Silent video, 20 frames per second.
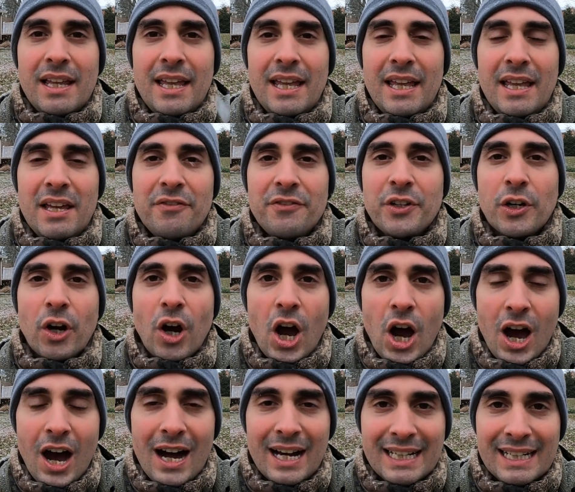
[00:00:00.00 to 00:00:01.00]
If you're
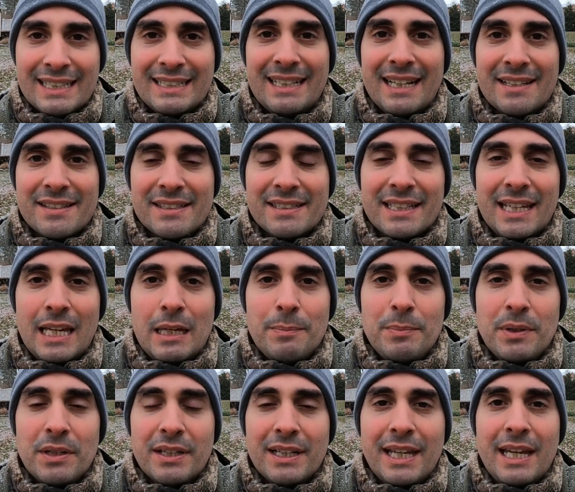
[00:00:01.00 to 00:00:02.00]
hot, it
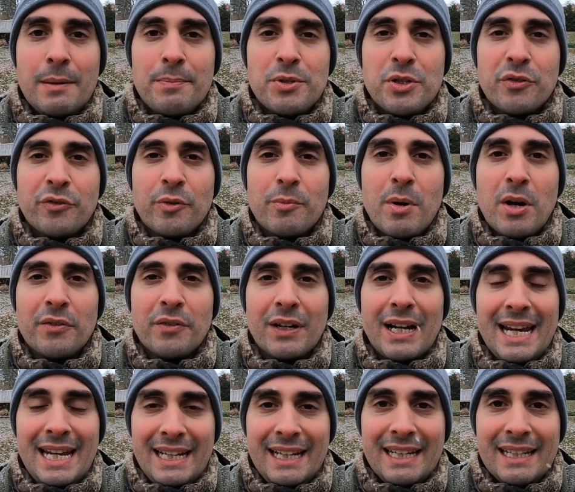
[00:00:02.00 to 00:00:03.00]
keeps you from
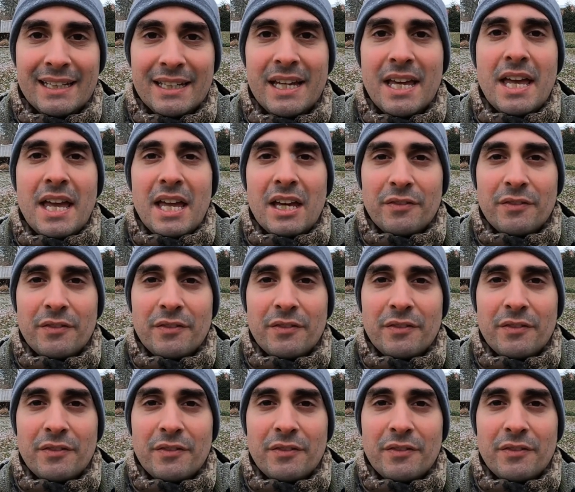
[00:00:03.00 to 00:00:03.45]
overheating.